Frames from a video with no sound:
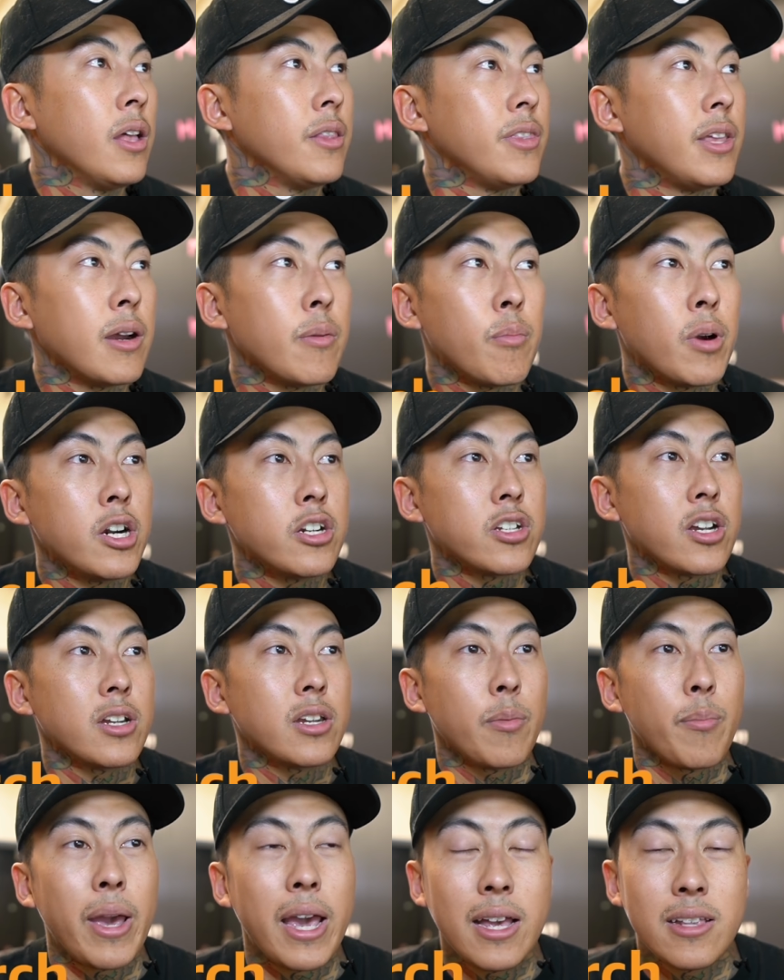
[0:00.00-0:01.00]
Their merch on
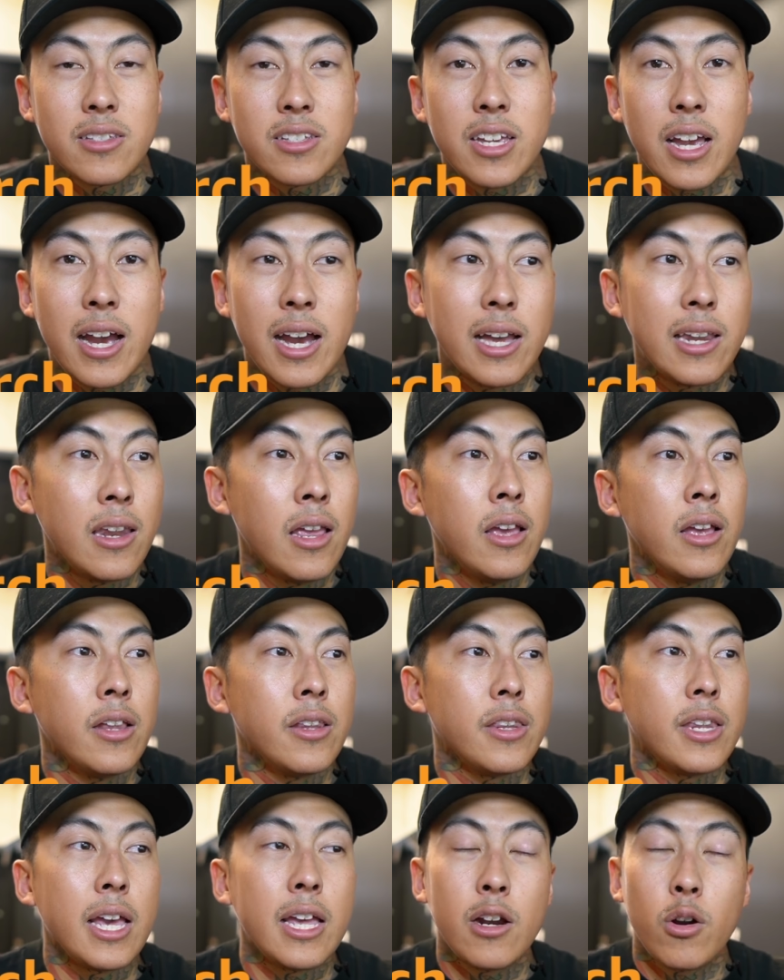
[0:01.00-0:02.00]
demand side,
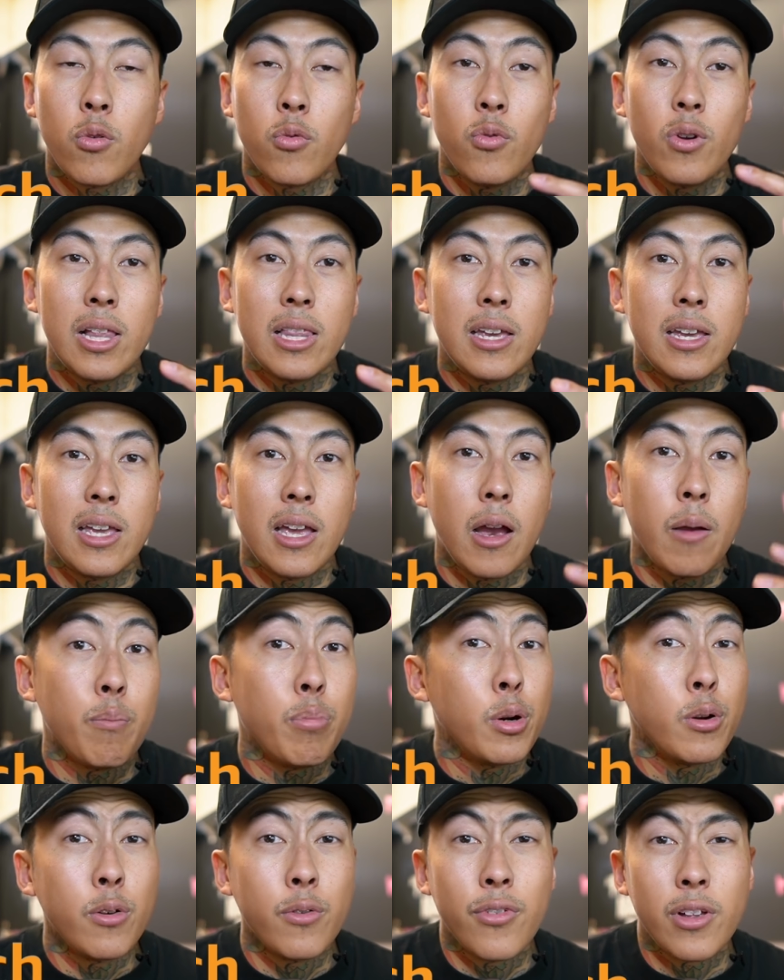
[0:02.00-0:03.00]
they don't really
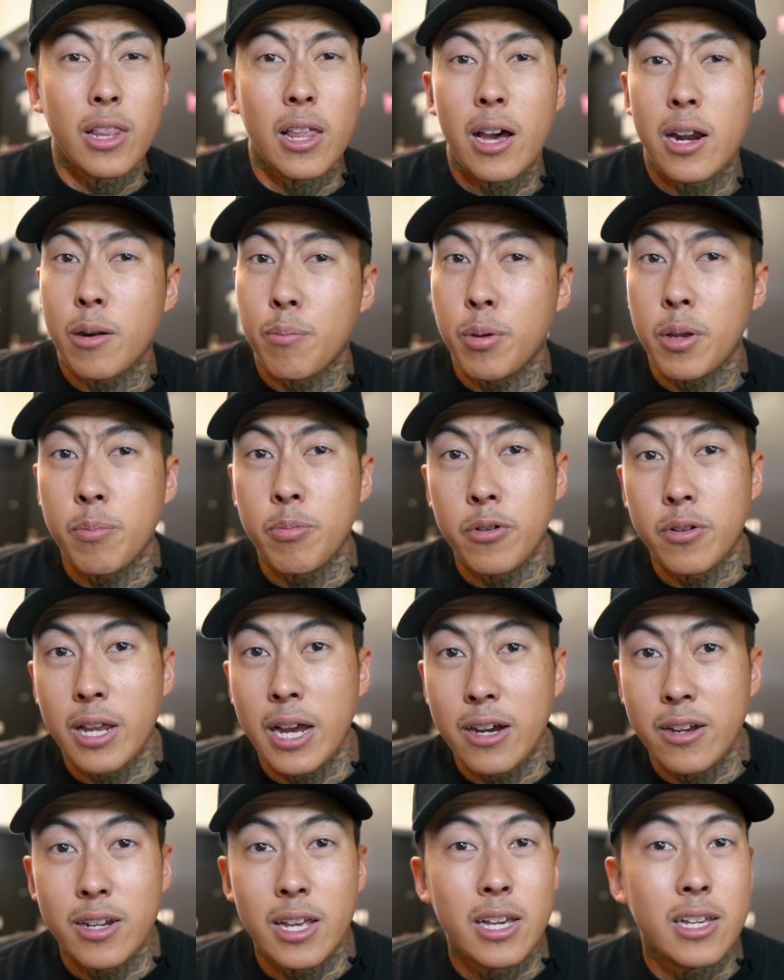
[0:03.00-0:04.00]
approve a lot of people
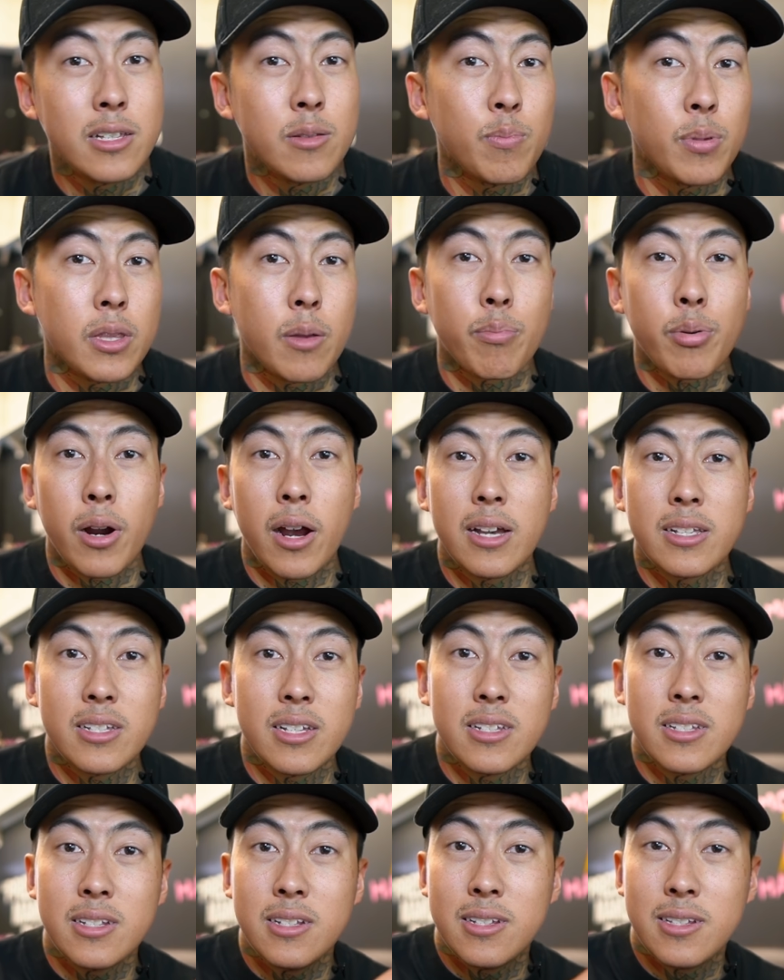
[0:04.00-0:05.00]
nowadays, but the
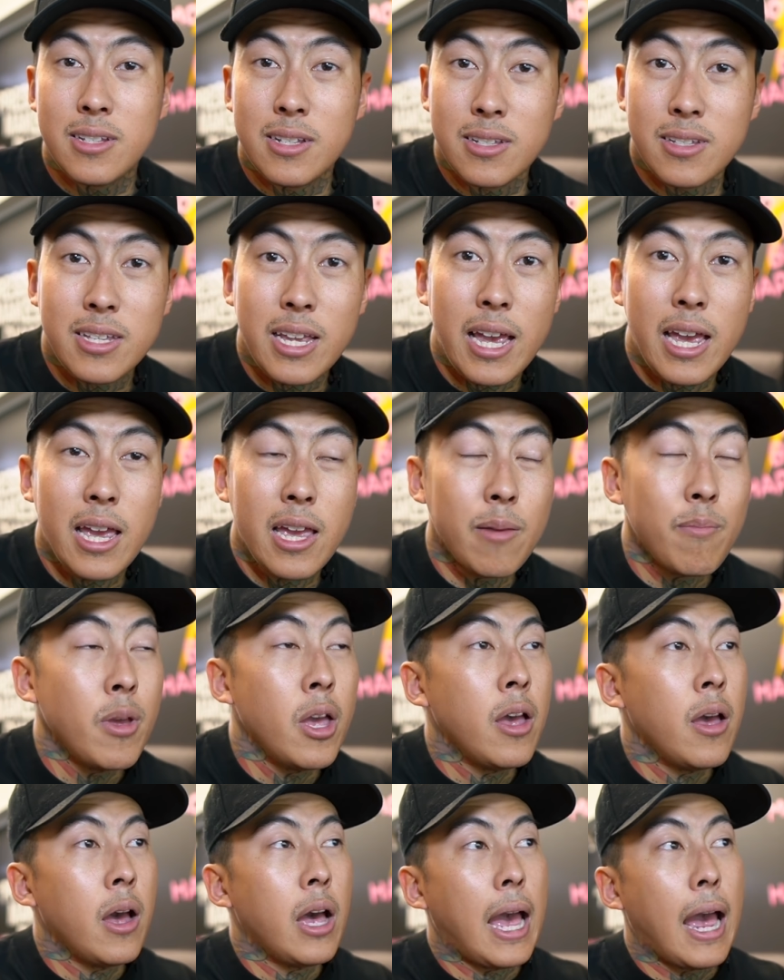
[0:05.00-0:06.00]
process is the same.
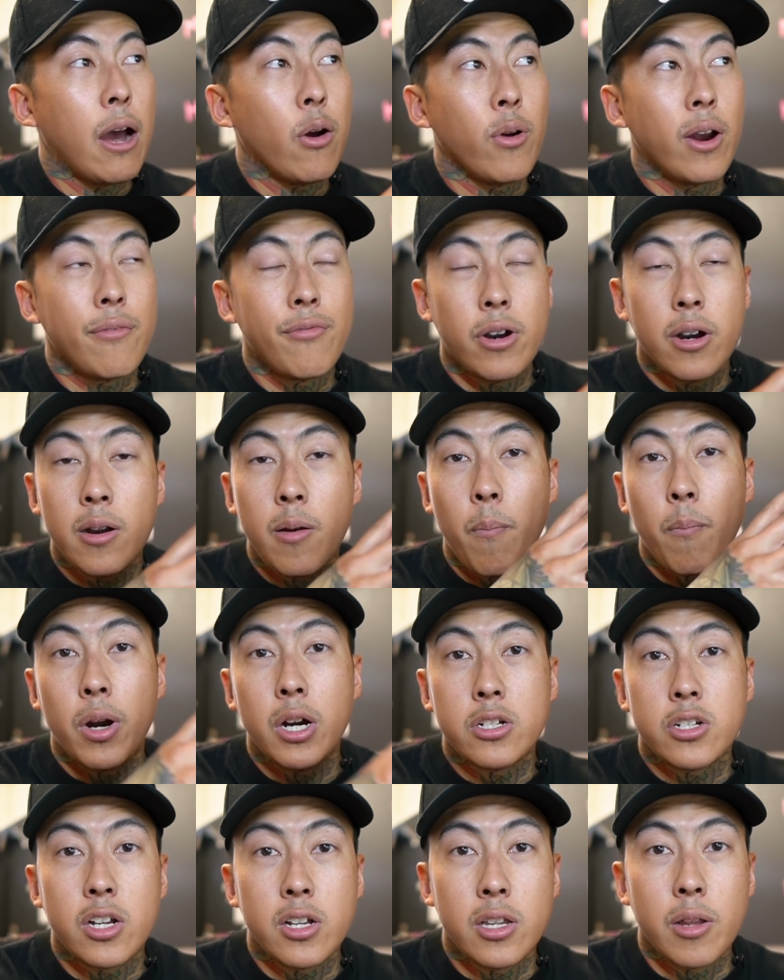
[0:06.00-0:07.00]
However,
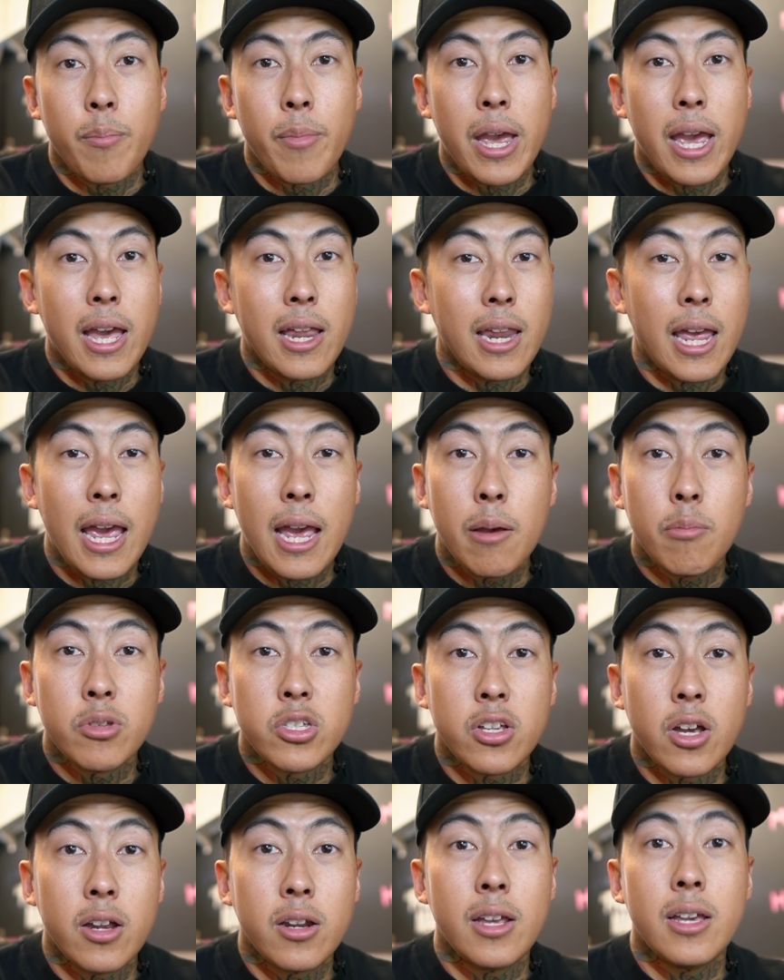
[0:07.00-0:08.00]
merch on demand,
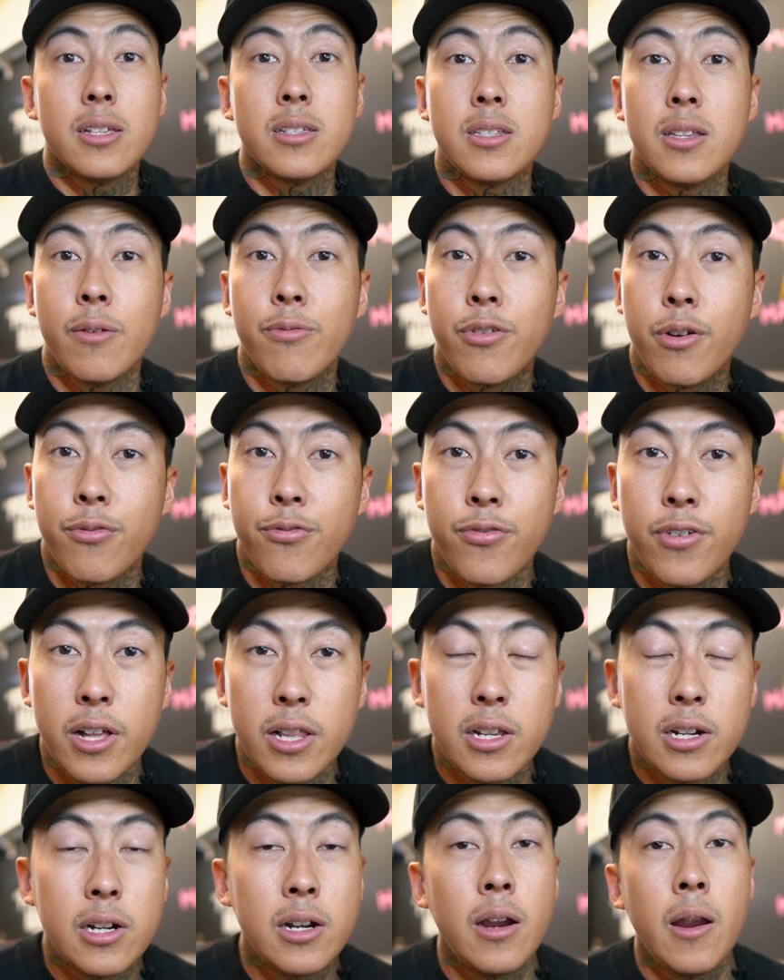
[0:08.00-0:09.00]
Amazon is the
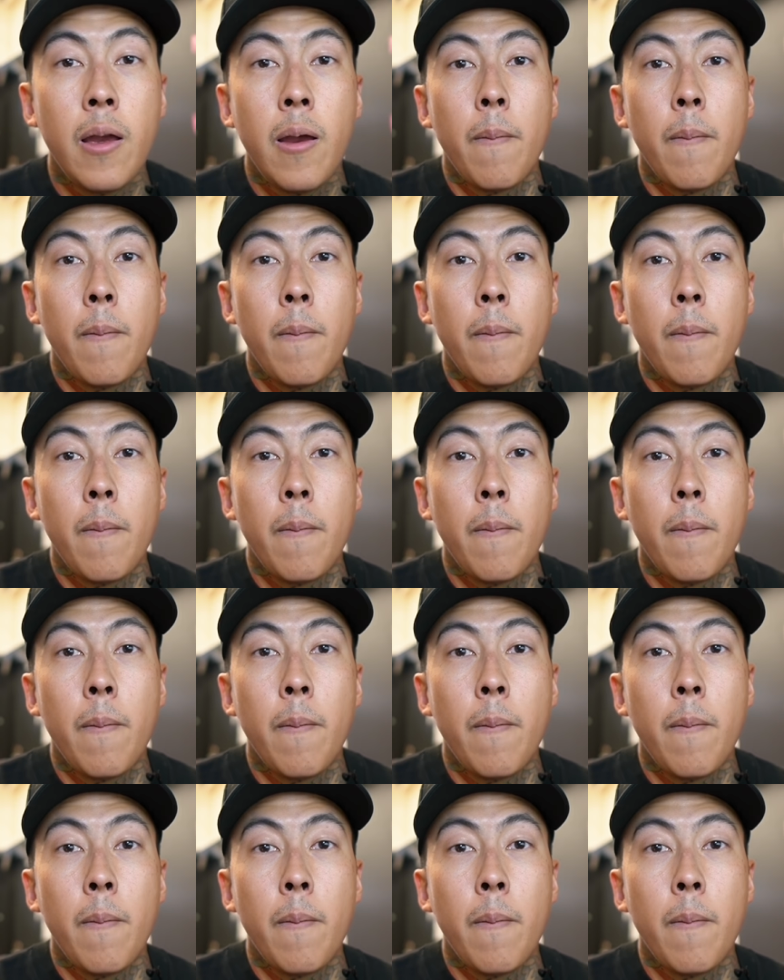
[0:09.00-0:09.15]
fulfiller.